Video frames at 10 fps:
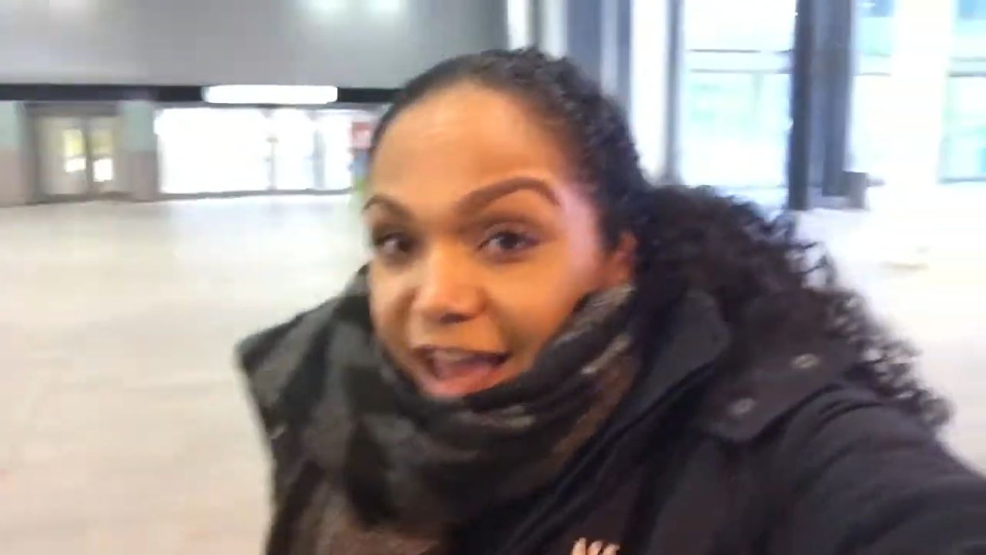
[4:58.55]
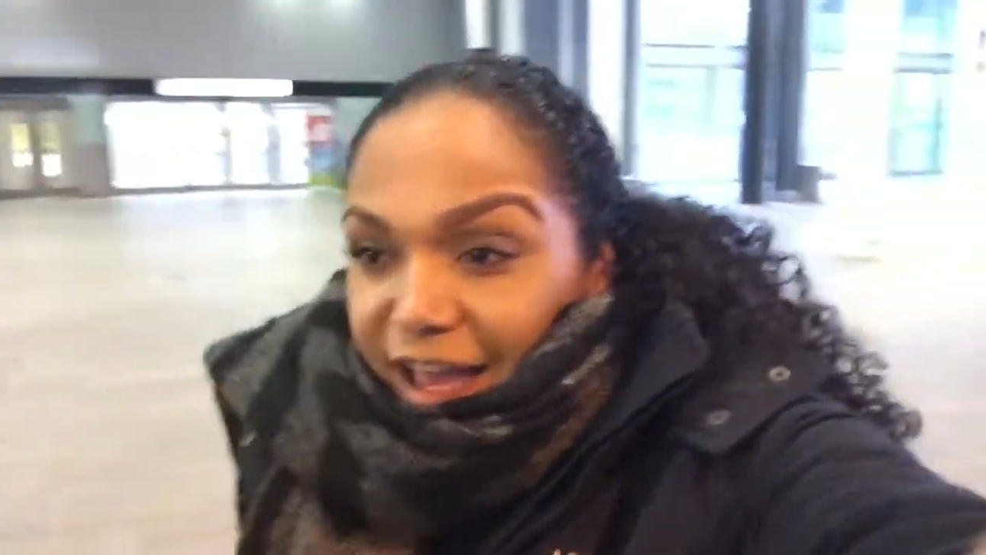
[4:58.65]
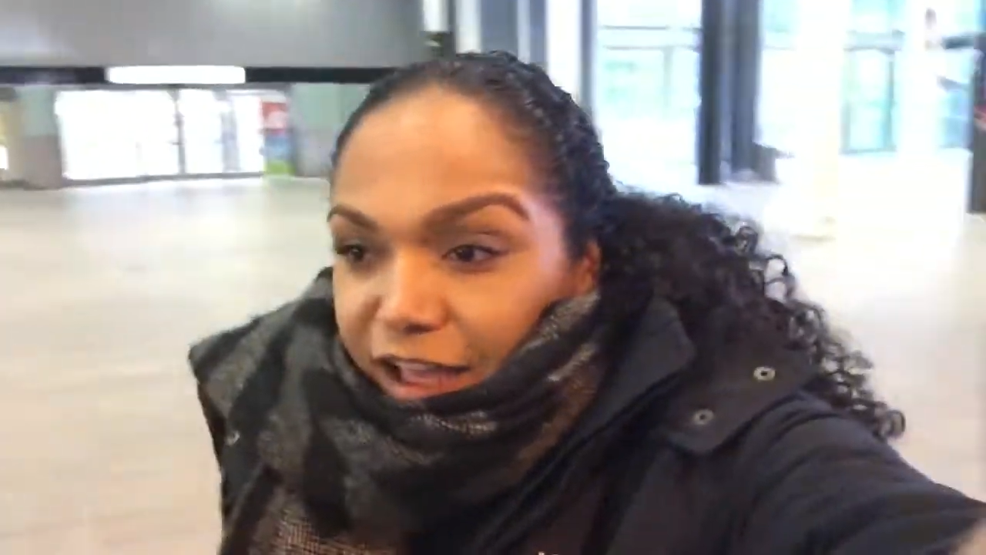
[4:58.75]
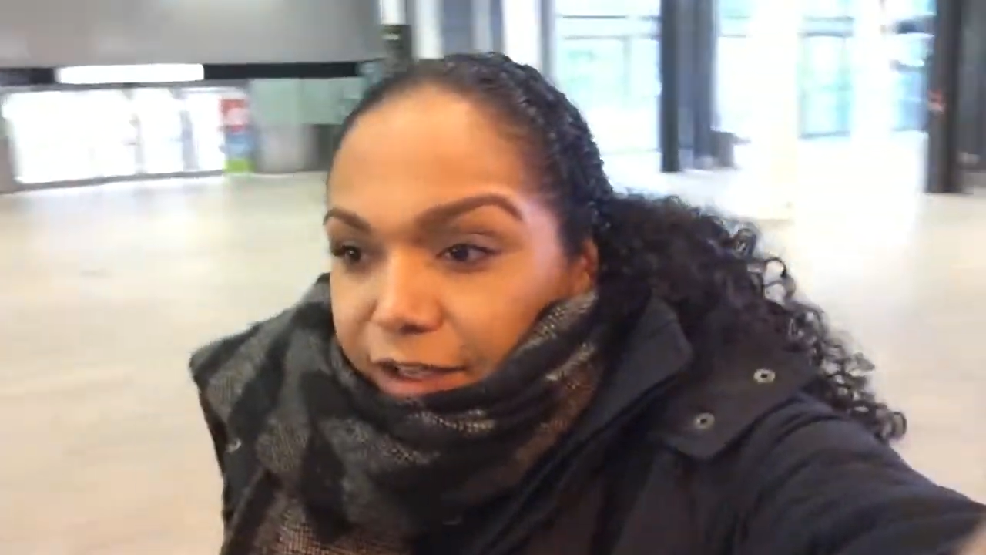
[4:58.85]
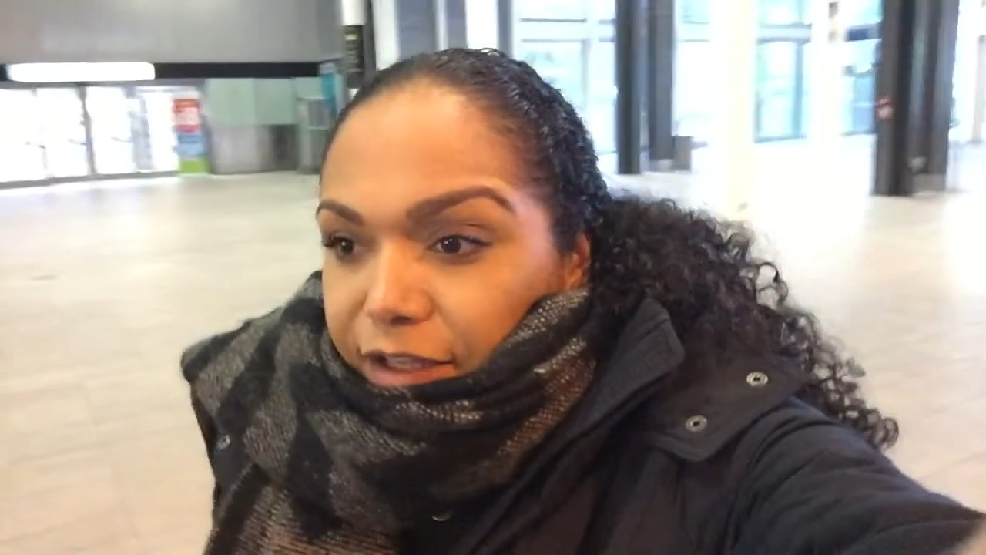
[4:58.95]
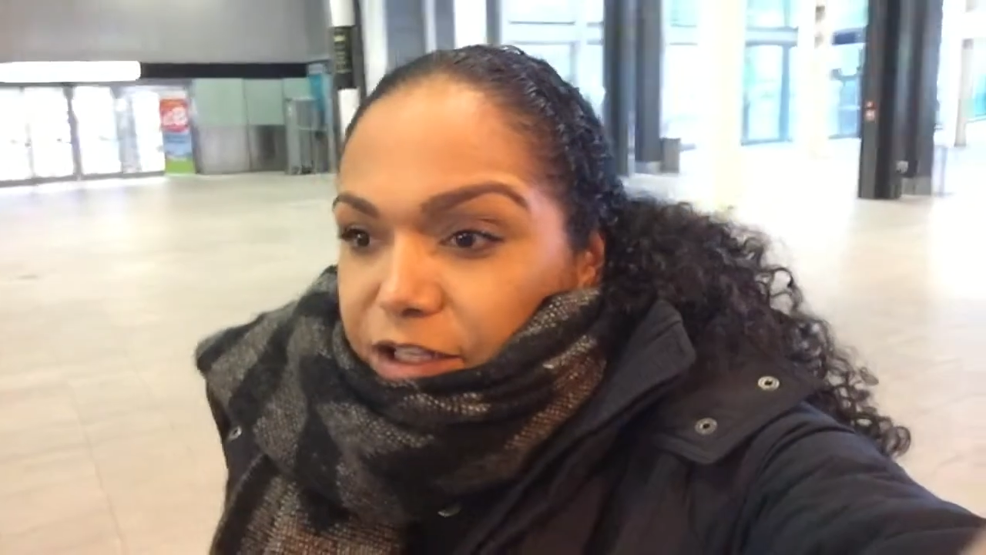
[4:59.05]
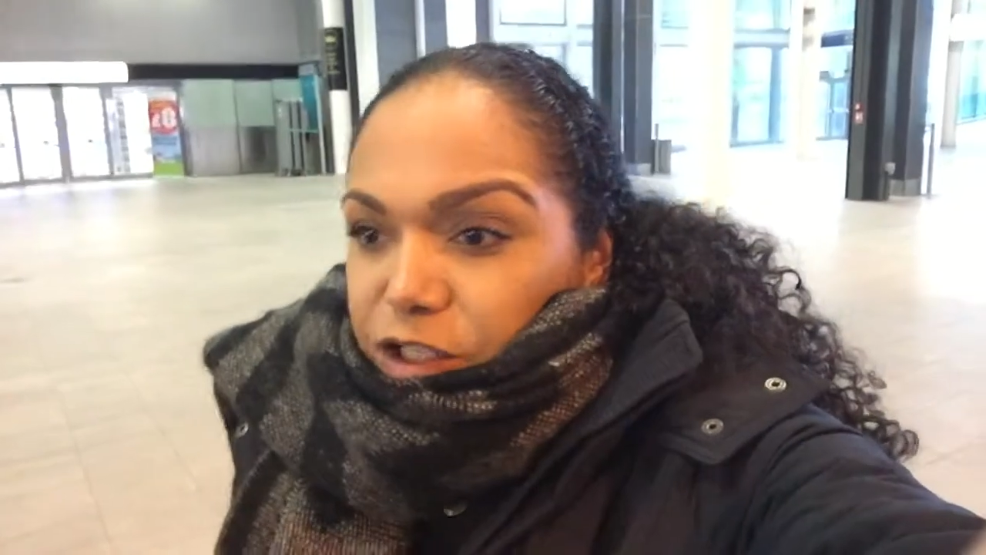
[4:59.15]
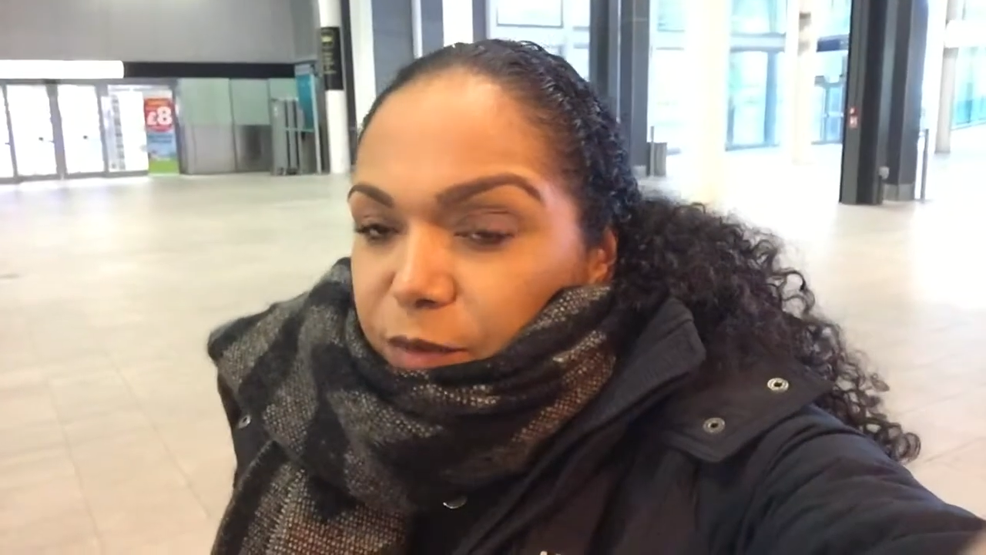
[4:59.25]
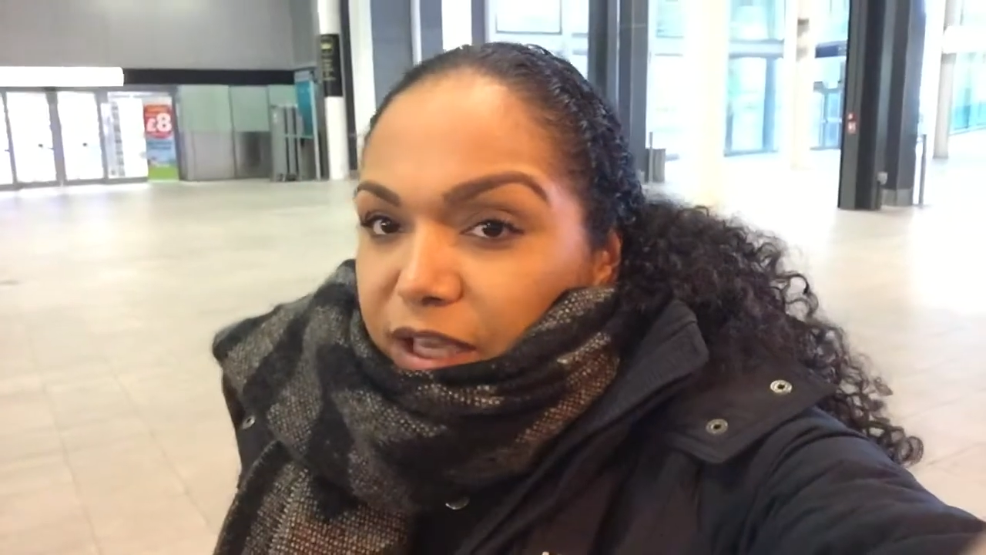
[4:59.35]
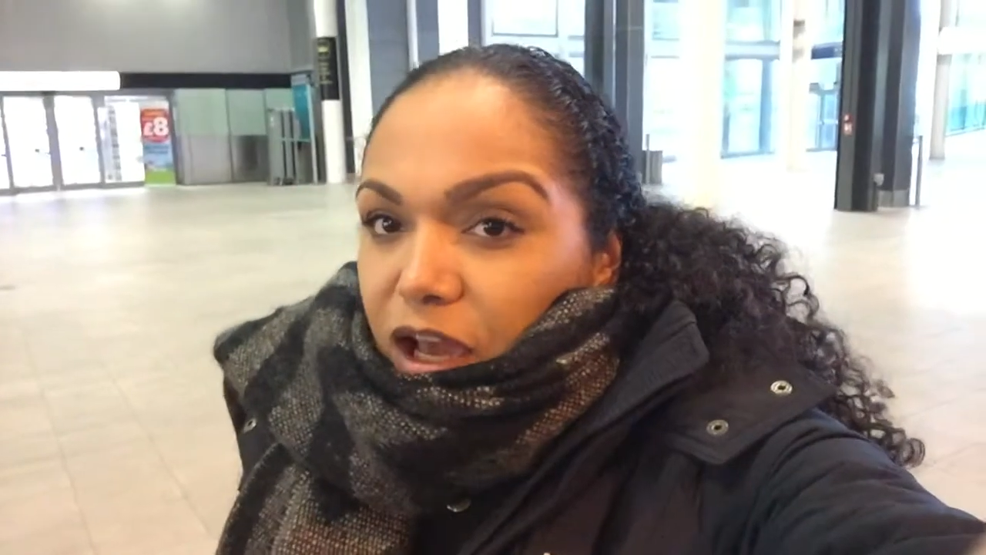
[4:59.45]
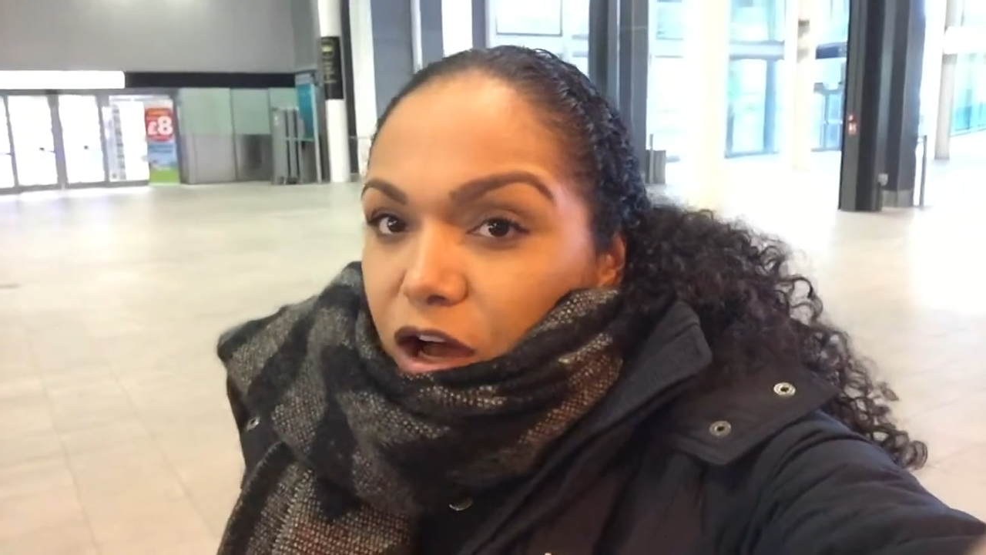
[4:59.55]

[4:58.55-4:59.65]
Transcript: and we